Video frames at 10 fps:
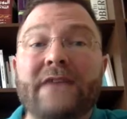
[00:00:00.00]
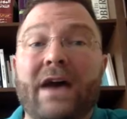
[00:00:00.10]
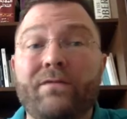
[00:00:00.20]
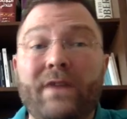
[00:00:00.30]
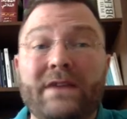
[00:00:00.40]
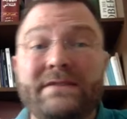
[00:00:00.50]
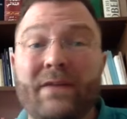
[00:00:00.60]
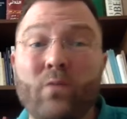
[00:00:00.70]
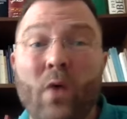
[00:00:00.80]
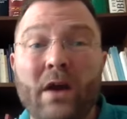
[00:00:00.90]
I'll fix
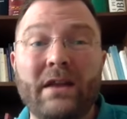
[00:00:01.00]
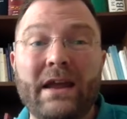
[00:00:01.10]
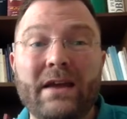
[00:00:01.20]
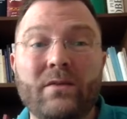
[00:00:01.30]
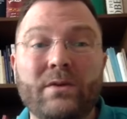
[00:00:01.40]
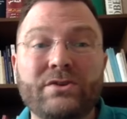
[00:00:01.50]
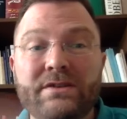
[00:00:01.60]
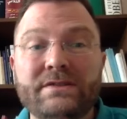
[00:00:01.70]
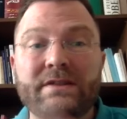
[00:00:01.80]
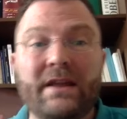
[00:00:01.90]
that one link which
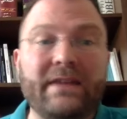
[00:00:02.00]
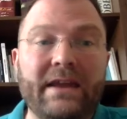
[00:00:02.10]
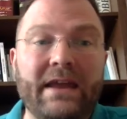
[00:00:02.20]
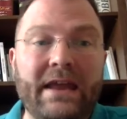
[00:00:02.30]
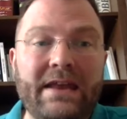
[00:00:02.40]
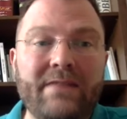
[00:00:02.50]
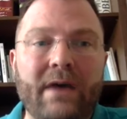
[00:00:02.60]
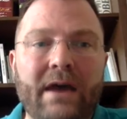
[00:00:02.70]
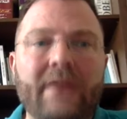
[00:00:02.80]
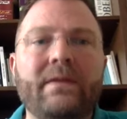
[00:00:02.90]
is slightly hidden
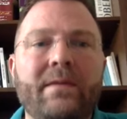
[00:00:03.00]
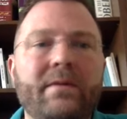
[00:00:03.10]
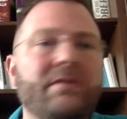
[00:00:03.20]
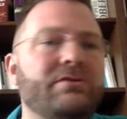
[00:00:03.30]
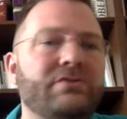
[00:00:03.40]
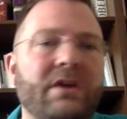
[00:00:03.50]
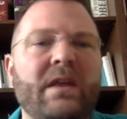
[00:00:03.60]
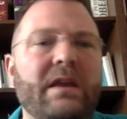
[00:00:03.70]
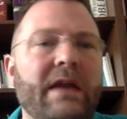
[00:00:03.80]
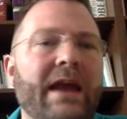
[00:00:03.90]
behind the image, and
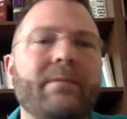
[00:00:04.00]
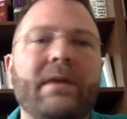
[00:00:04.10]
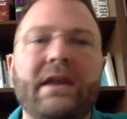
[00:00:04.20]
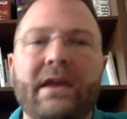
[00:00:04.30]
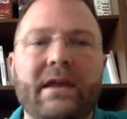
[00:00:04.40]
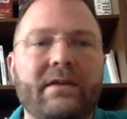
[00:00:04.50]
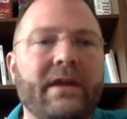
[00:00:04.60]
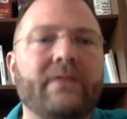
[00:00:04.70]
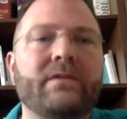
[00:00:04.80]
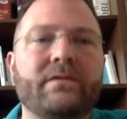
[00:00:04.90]
then anybody can
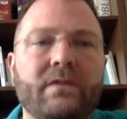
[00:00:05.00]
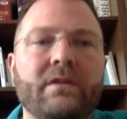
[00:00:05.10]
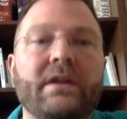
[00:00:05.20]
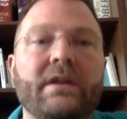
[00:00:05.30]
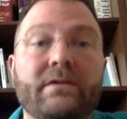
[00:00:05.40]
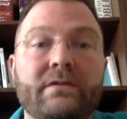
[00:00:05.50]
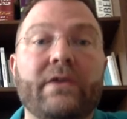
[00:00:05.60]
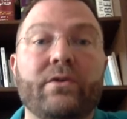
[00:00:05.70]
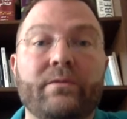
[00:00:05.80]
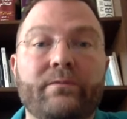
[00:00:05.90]
take the links
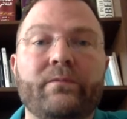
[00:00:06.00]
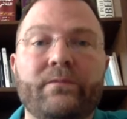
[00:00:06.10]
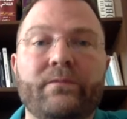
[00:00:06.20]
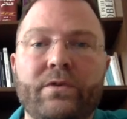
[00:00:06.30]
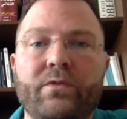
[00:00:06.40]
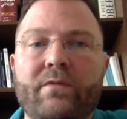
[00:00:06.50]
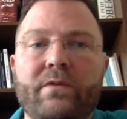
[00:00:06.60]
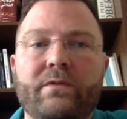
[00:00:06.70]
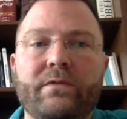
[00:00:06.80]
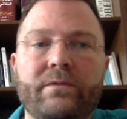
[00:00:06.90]
later for their
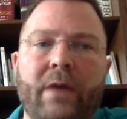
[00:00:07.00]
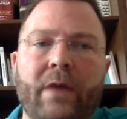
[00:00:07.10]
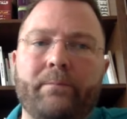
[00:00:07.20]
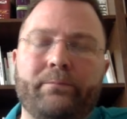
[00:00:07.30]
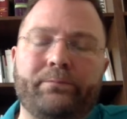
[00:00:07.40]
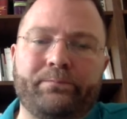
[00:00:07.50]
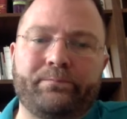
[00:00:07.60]
reference. Yeah. Great.